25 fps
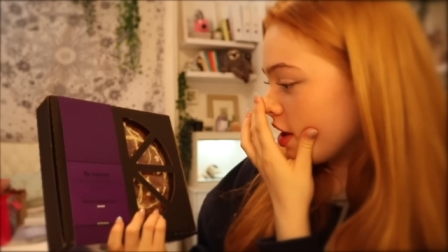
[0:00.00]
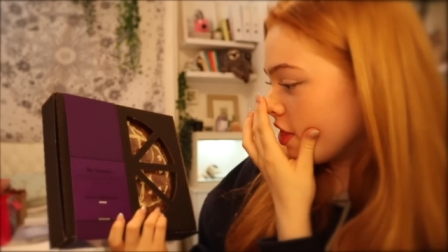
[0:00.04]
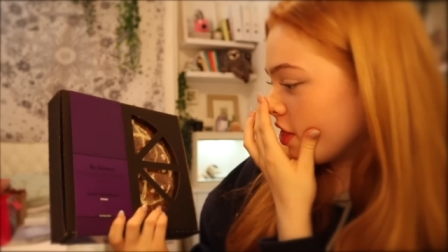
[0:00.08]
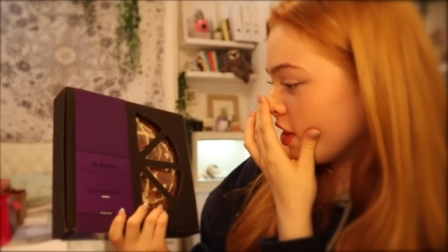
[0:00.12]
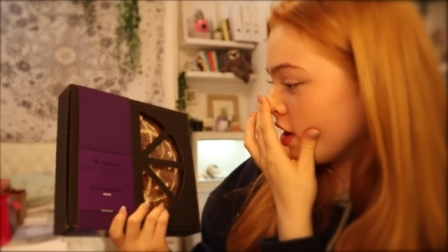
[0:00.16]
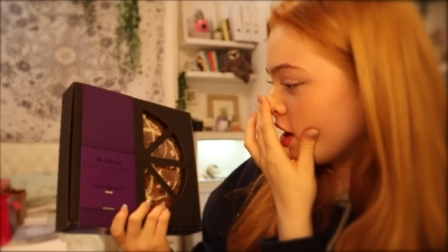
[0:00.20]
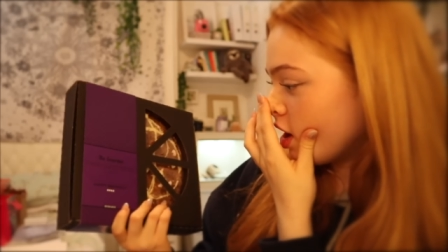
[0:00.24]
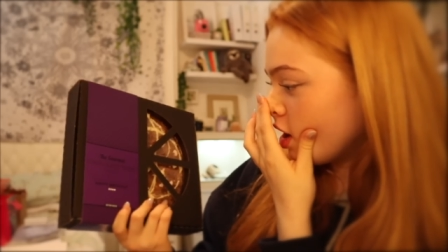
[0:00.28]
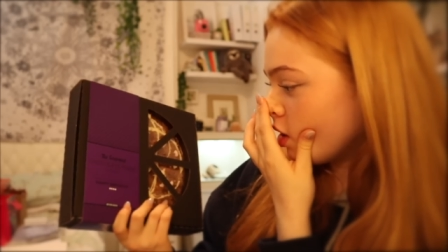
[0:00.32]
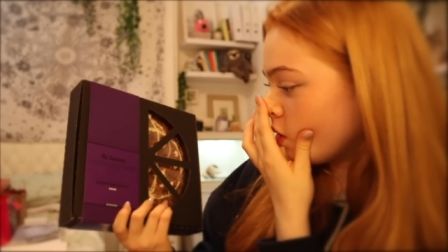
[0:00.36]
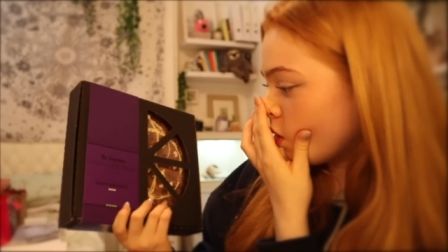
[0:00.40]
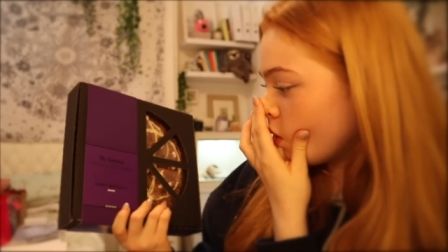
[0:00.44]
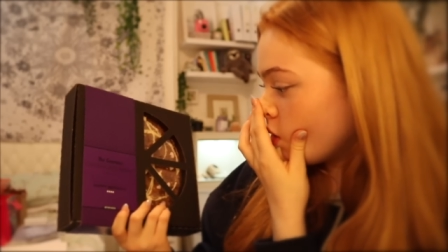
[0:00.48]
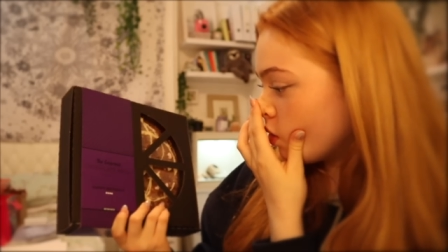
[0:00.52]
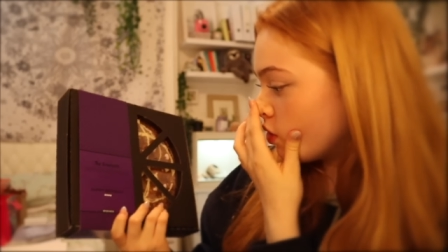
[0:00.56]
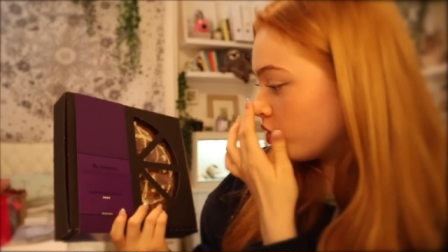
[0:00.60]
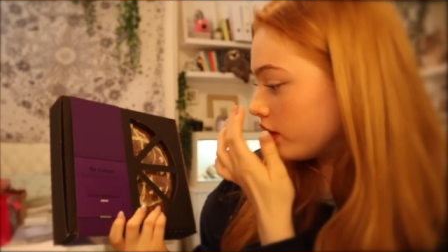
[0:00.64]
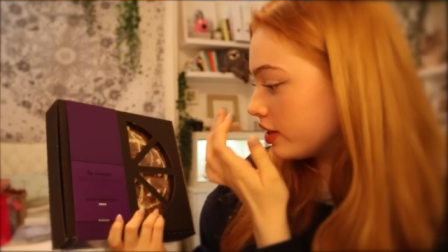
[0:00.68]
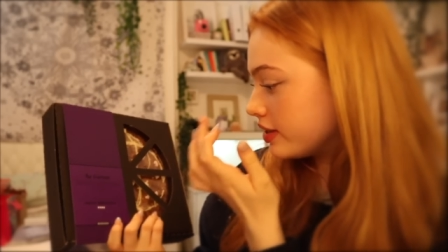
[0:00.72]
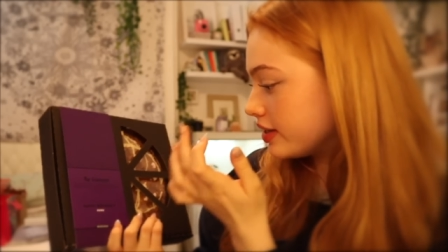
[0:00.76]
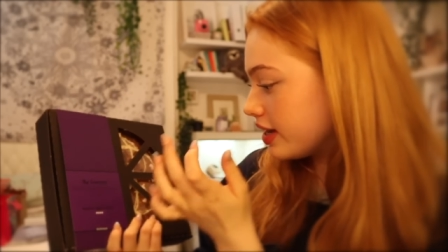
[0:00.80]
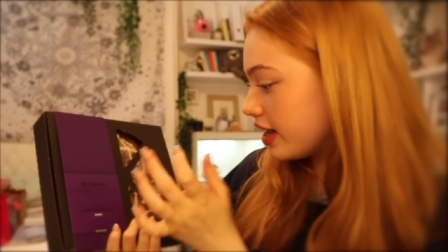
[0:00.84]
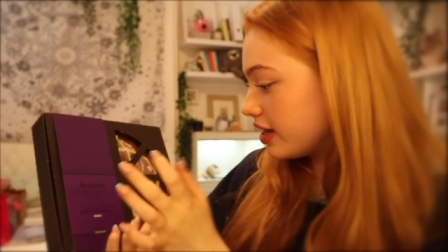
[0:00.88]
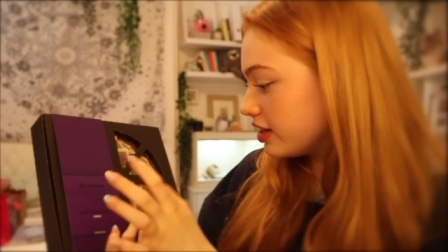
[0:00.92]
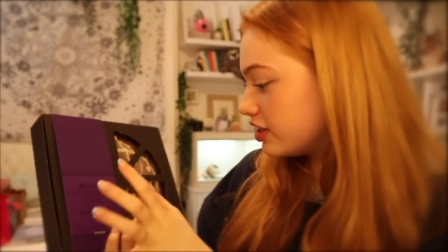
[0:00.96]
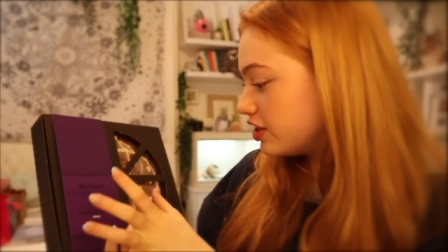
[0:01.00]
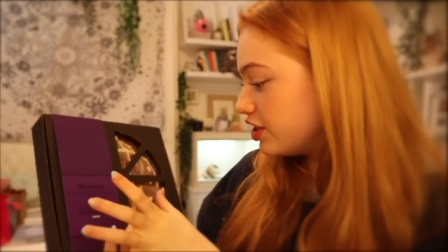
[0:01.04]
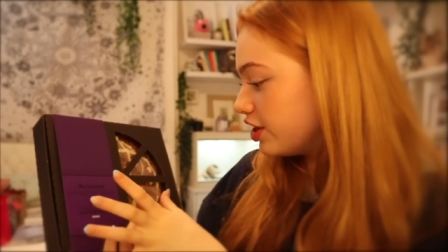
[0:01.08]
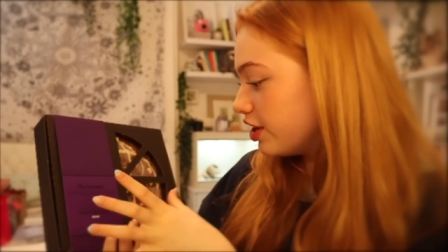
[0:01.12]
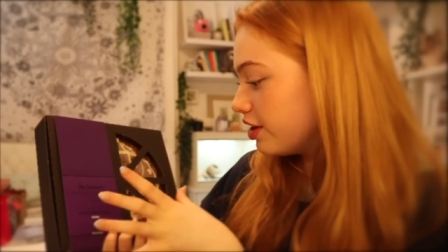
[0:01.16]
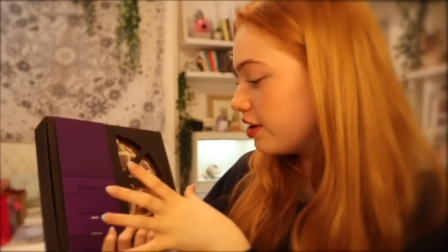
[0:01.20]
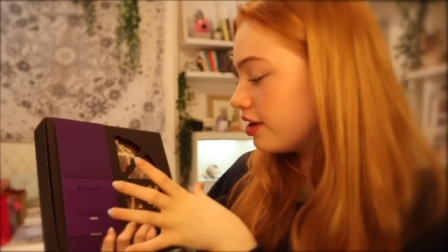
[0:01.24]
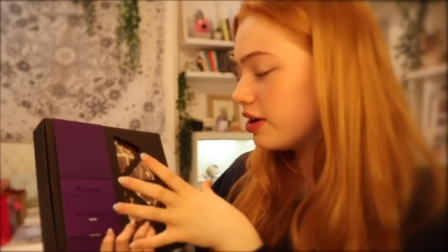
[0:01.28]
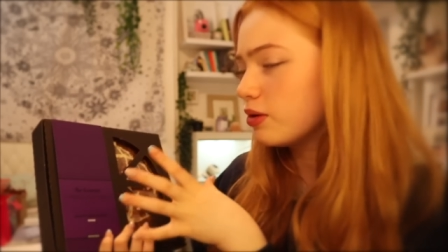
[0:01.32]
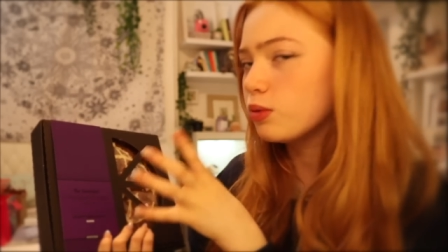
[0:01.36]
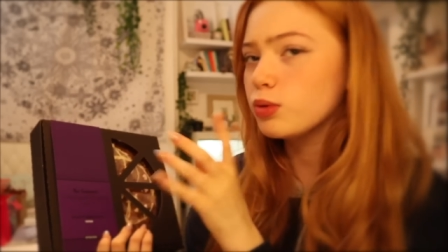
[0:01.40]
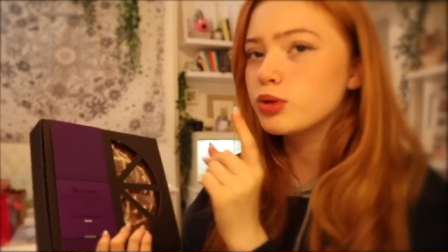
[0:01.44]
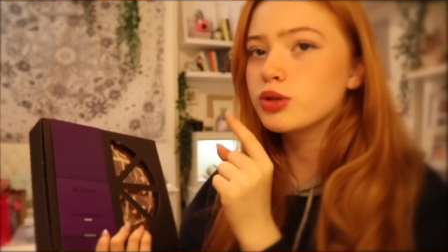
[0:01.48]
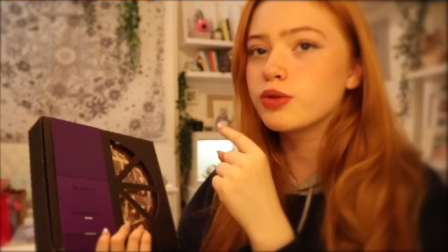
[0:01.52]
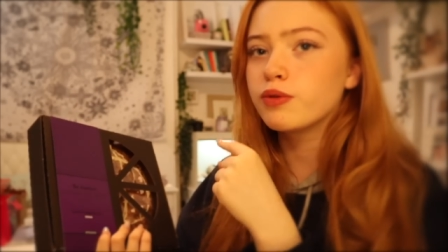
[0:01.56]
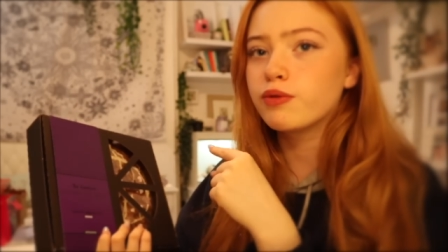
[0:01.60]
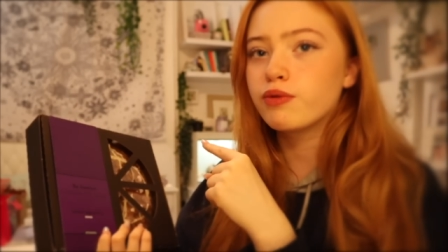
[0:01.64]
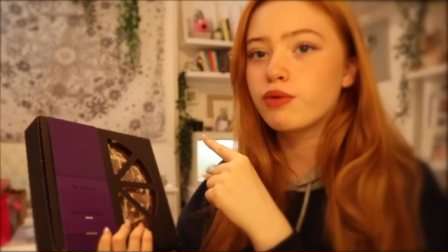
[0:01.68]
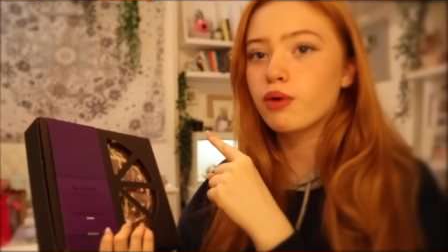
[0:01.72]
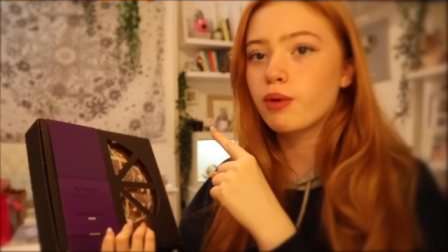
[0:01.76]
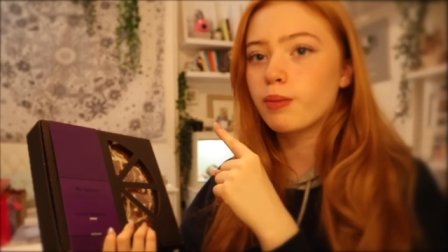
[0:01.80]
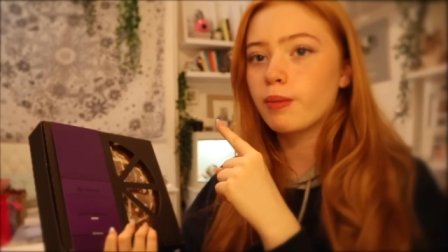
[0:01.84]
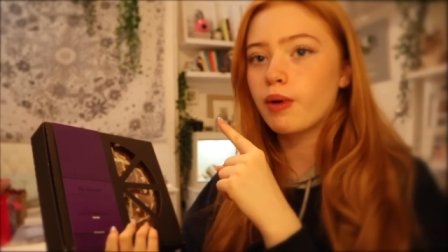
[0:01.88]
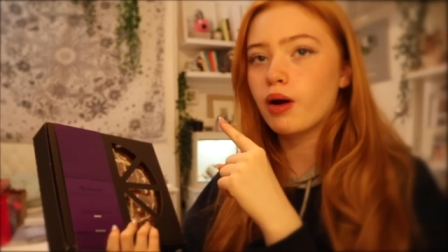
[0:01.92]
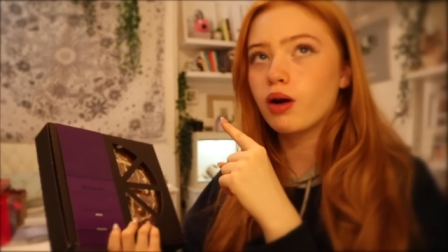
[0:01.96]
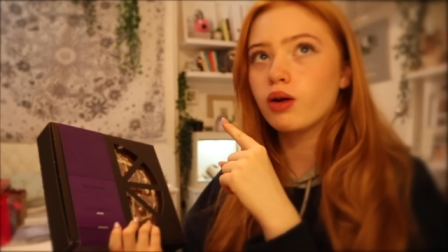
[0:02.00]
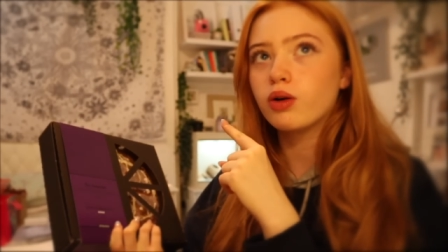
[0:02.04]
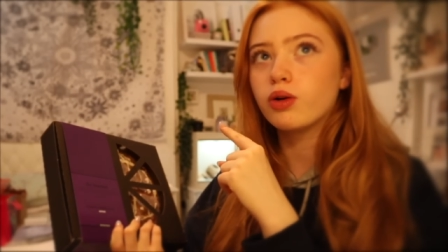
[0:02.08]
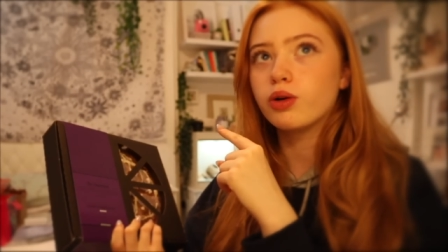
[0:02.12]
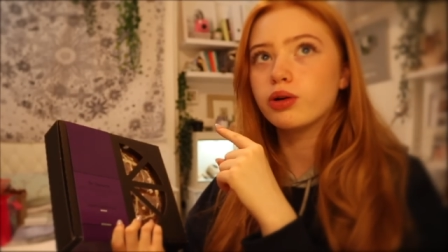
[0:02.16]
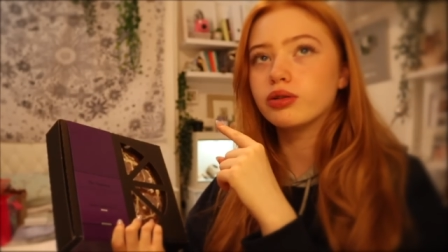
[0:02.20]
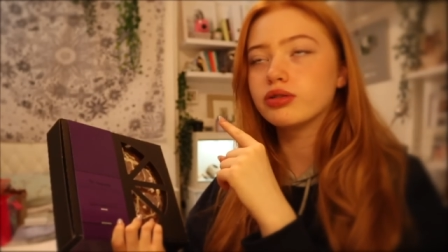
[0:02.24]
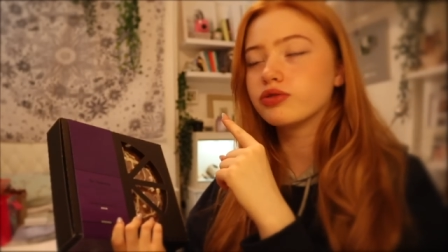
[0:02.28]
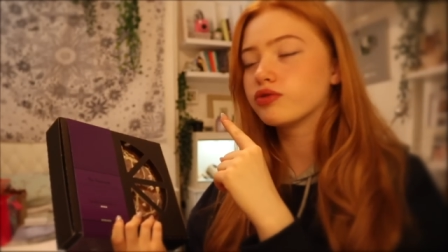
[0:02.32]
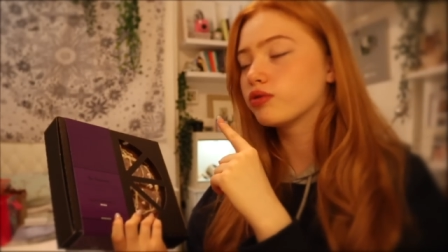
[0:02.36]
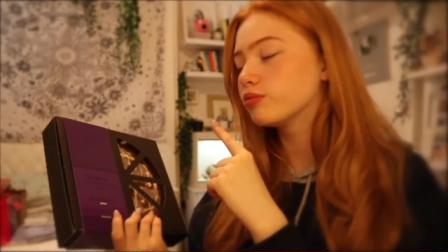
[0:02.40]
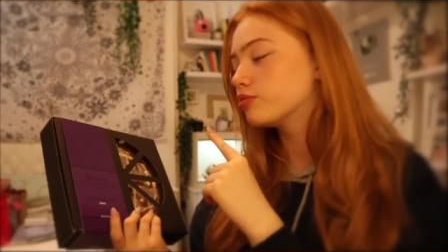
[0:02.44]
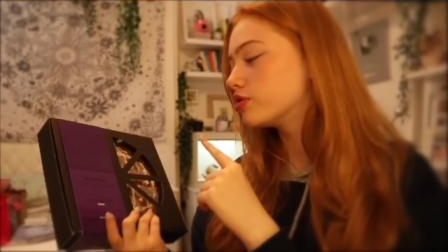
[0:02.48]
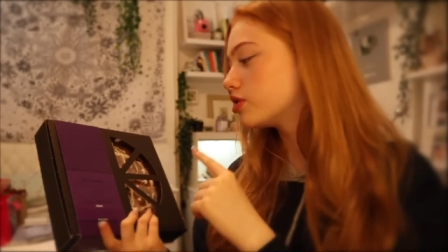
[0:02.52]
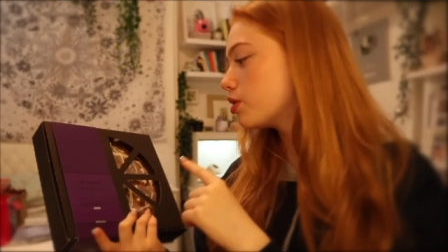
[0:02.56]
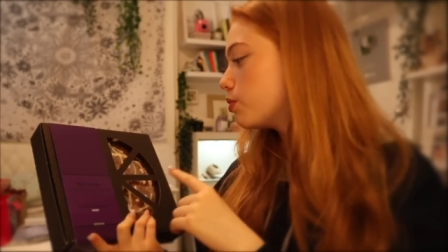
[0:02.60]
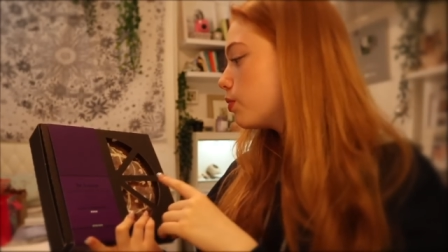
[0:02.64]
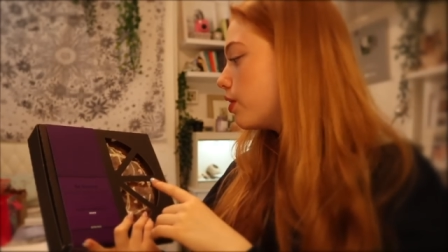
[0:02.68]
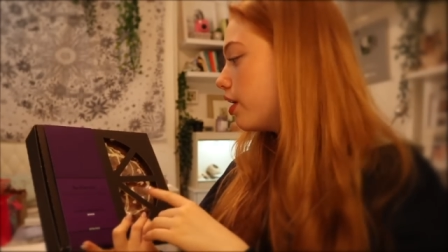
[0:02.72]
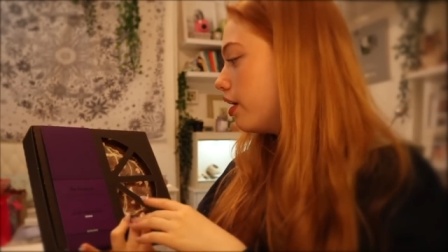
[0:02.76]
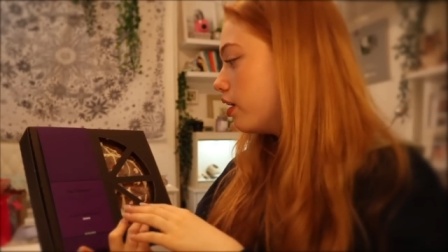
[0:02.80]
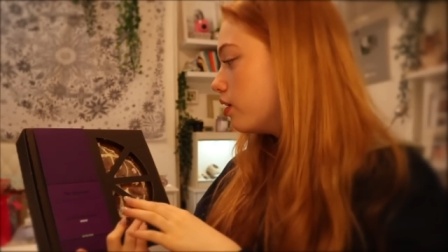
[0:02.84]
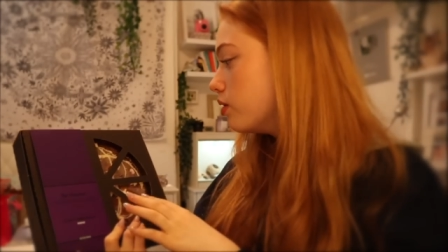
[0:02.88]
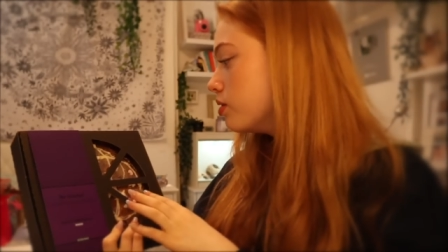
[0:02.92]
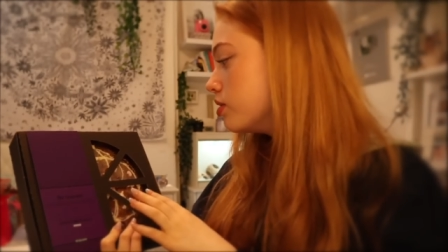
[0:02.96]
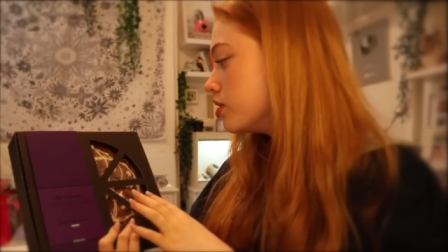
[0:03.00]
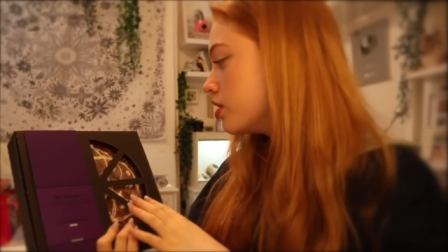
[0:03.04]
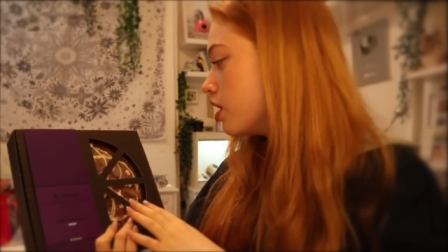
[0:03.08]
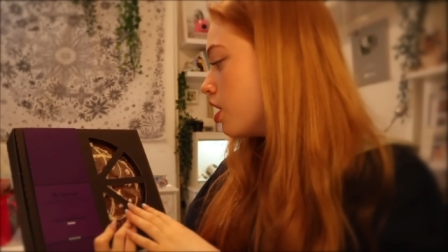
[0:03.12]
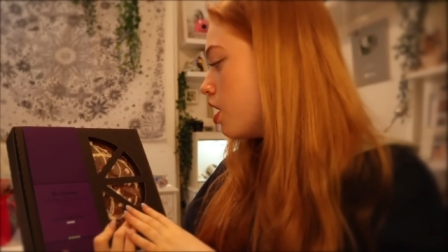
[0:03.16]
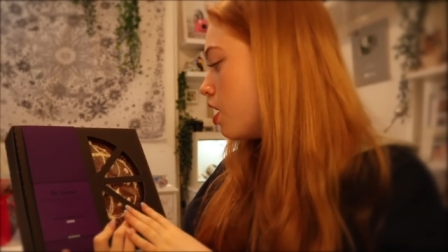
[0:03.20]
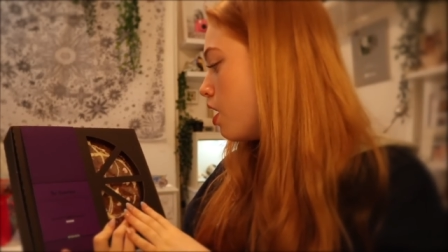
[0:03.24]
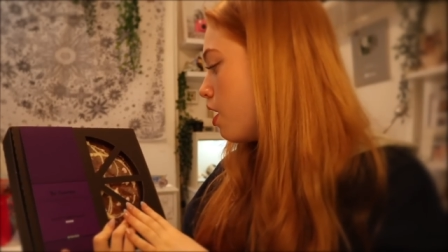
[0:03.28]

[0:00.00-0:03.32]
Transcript: think I got this last year. It wasn't from my uncle, it's from someone else.